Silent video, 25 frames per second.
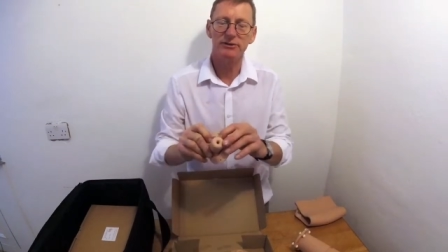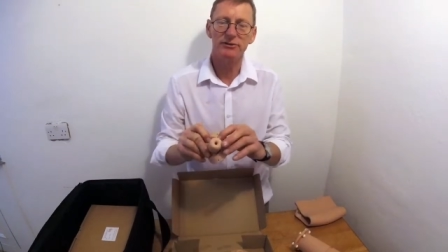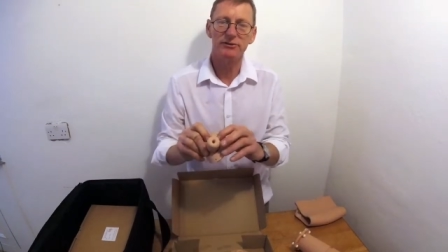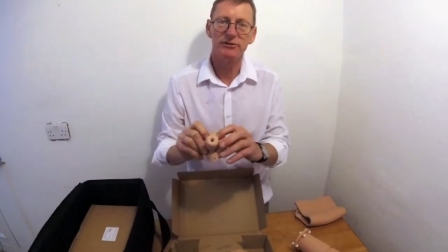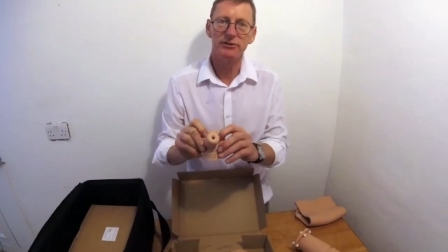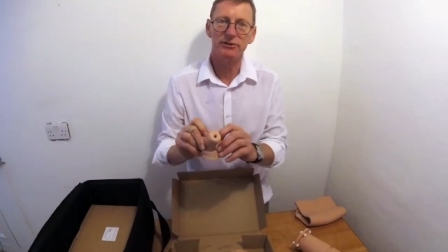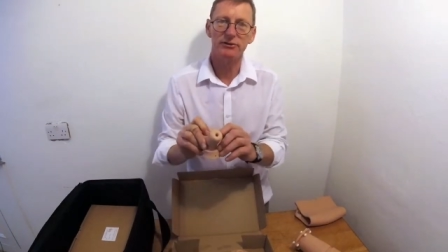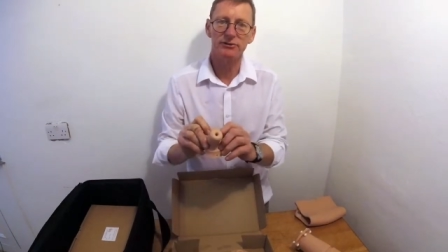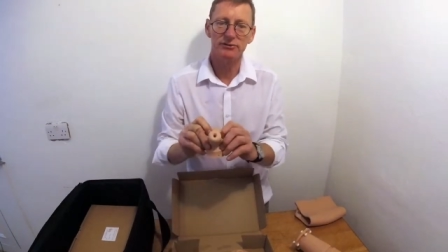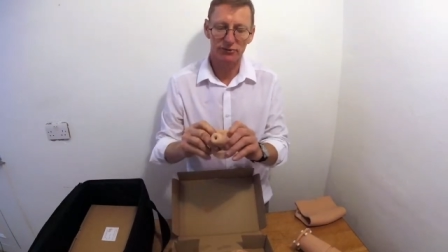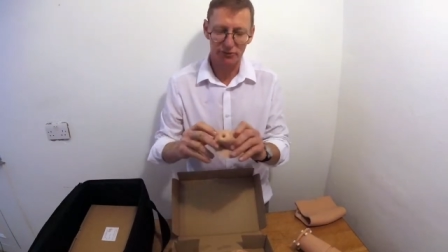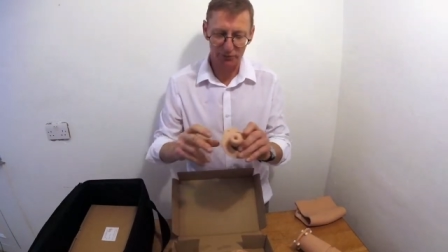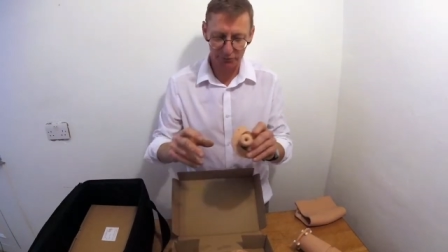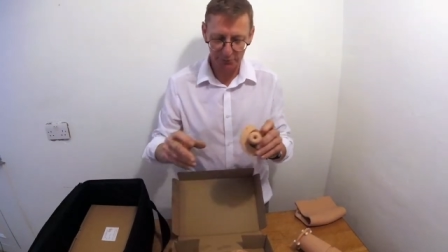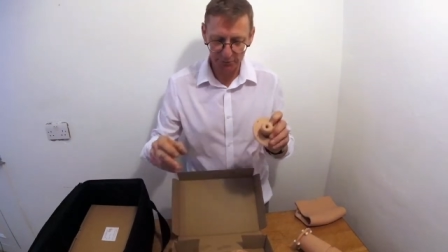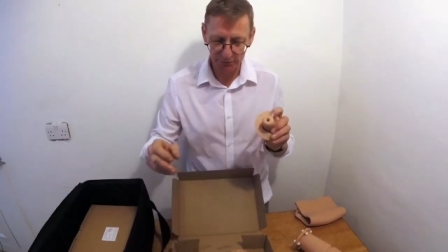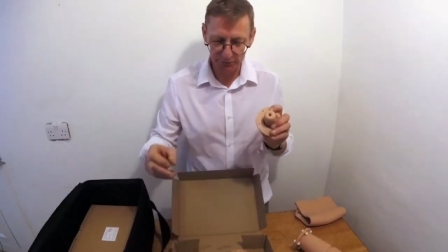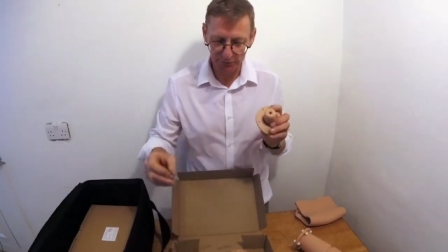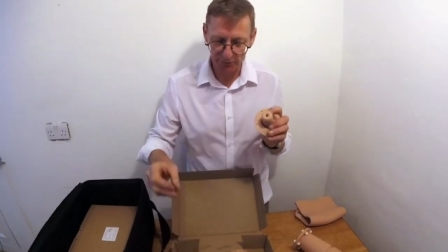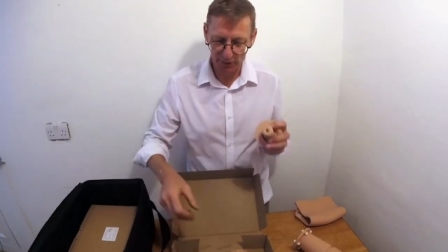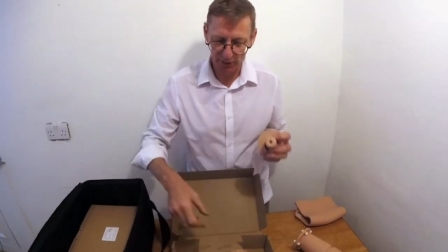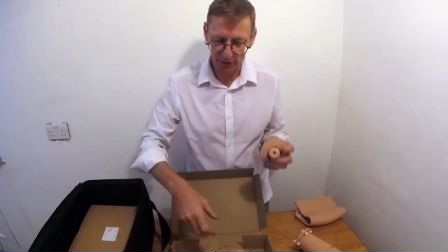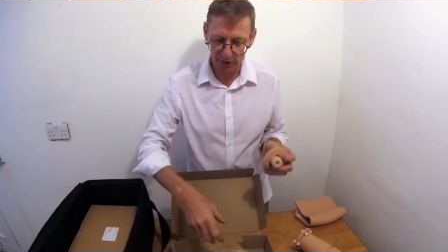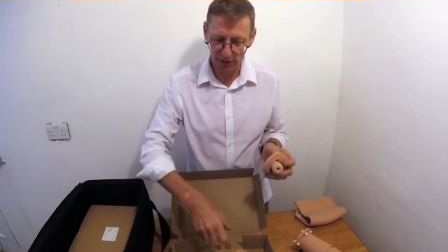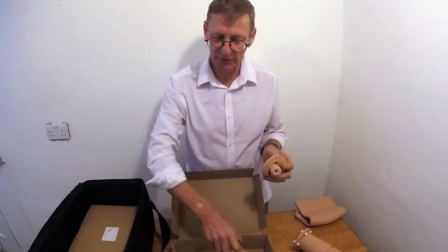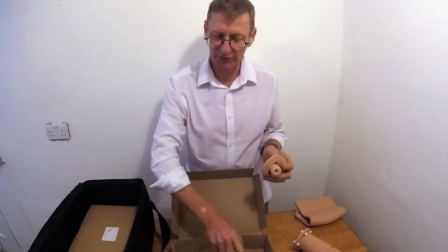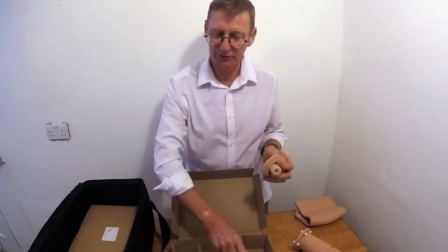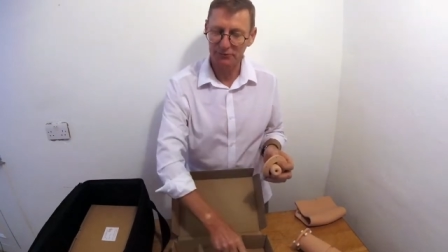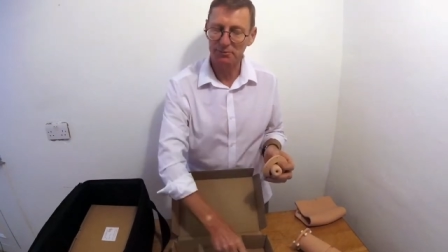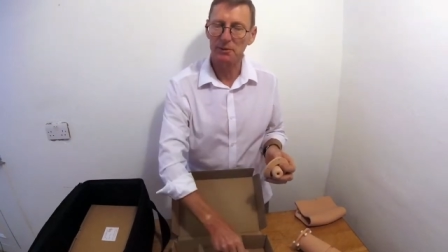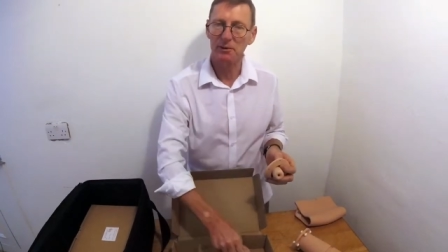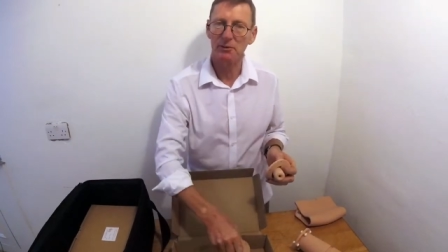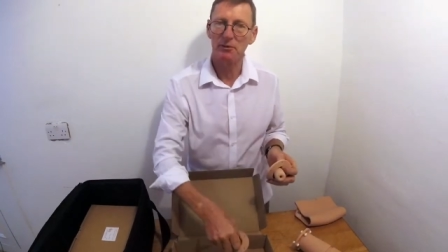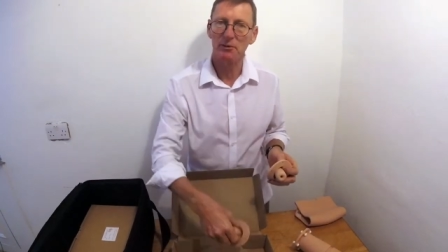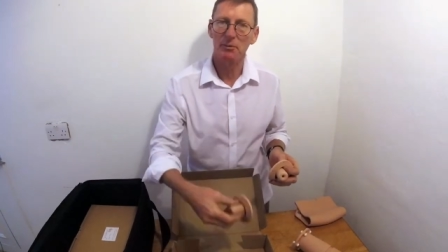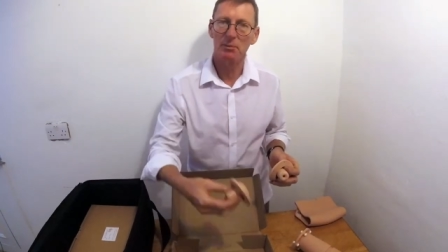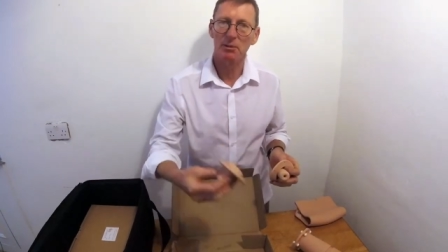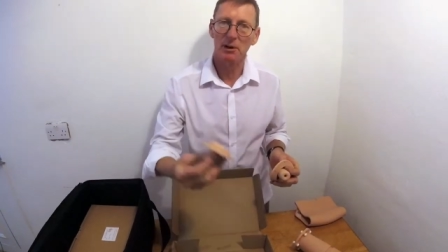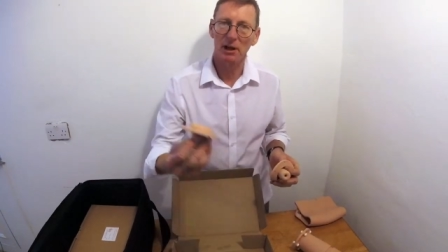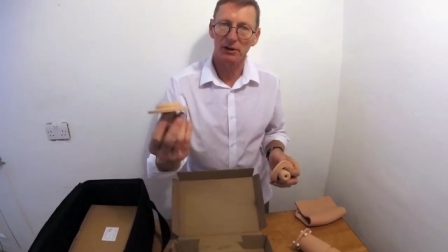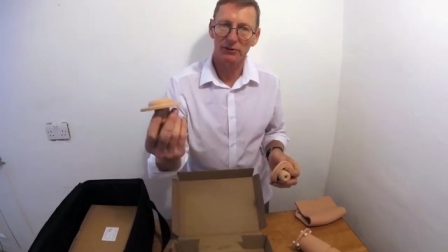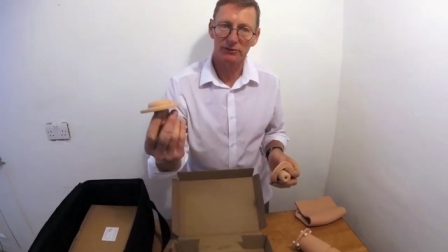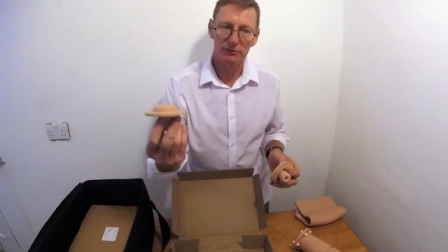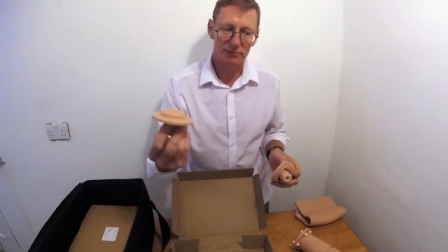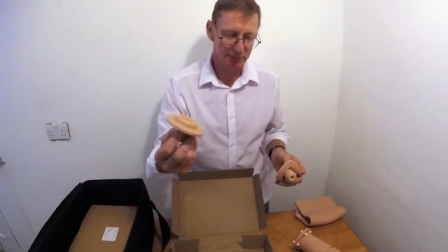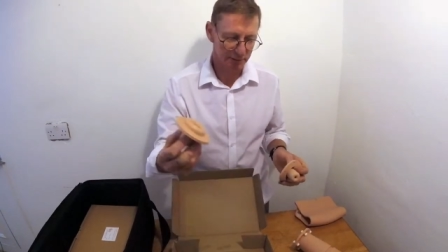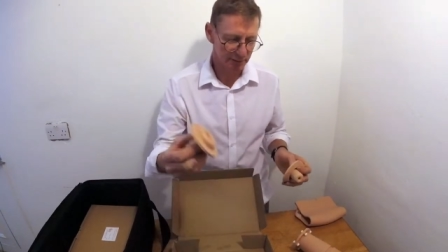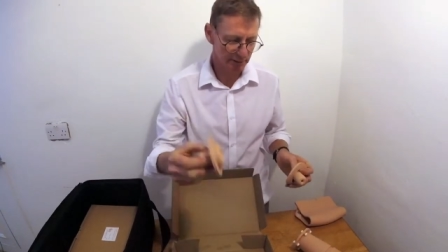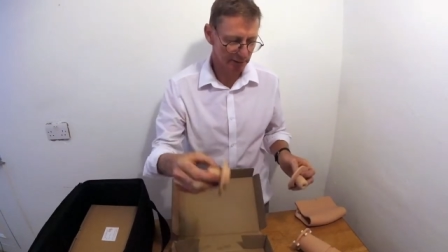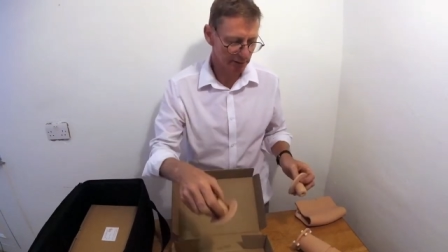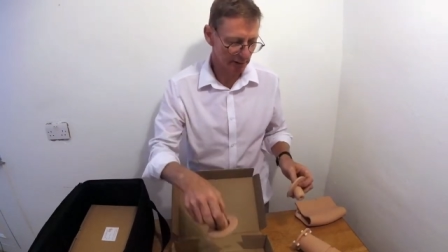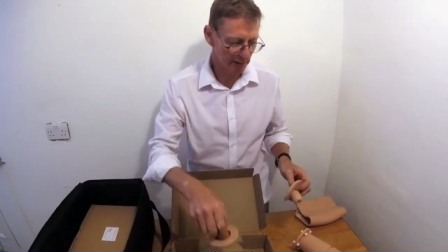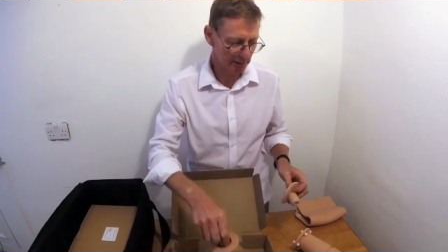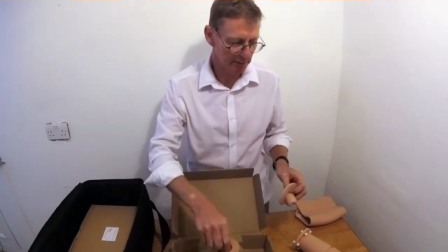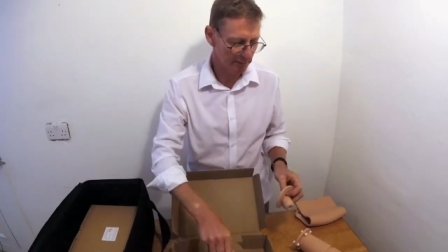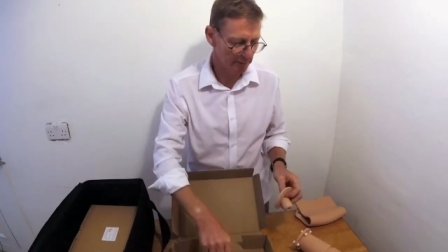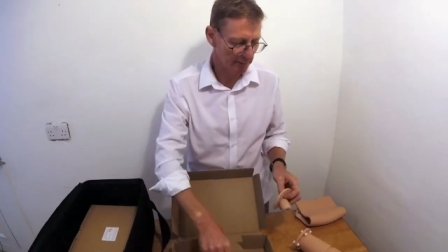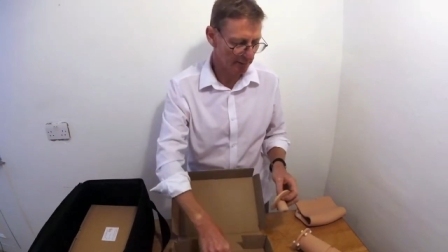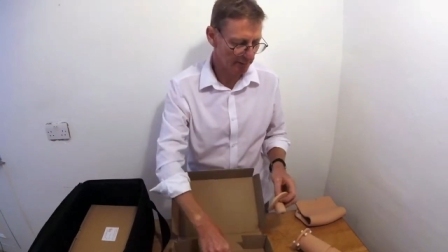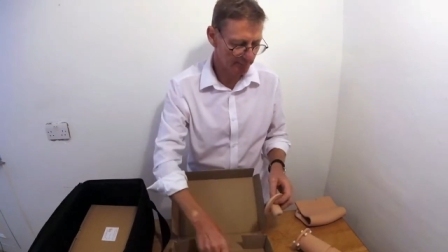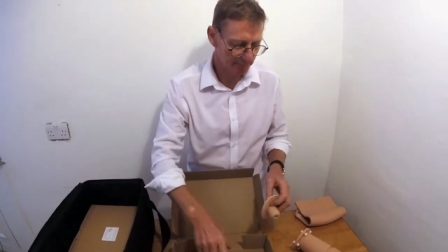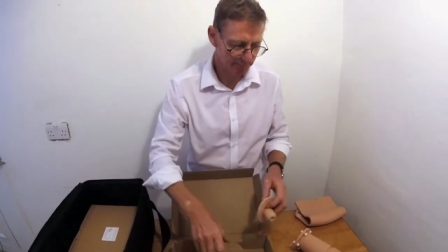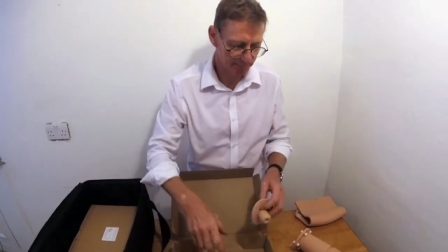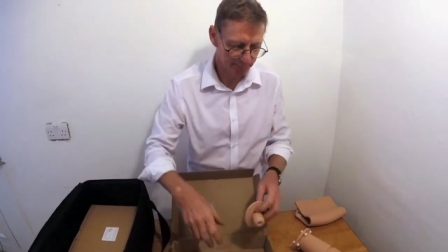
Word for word: sutures before it has to be replaced with another one.